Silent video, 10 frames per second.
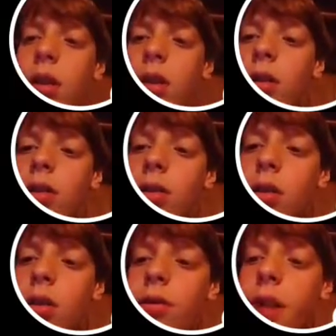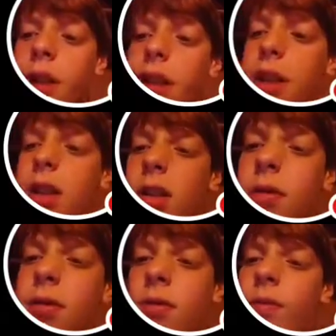didn't look right.
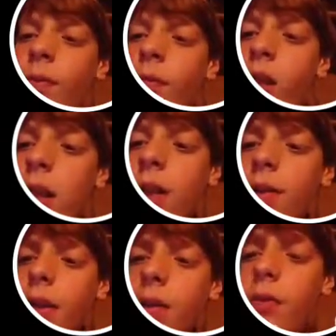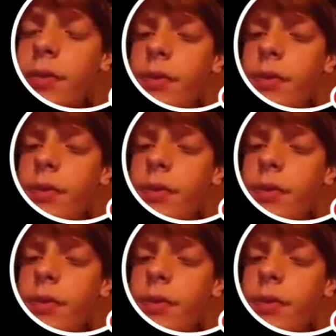I don't know.